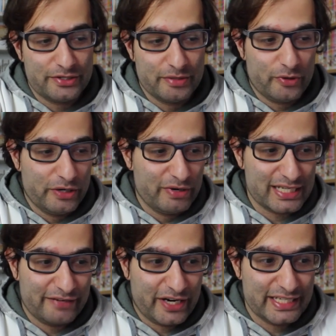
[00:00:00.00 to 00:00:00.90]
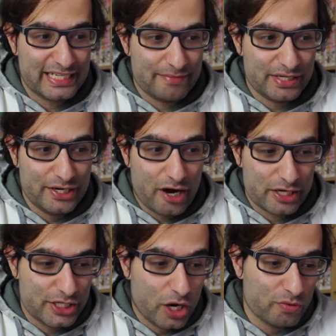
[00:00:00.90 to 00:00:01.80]
to the point where he's like, Vice Captain
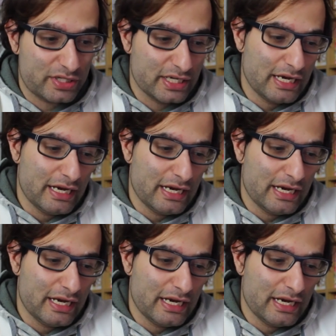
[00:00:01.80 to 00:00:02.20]
Nacht, don't.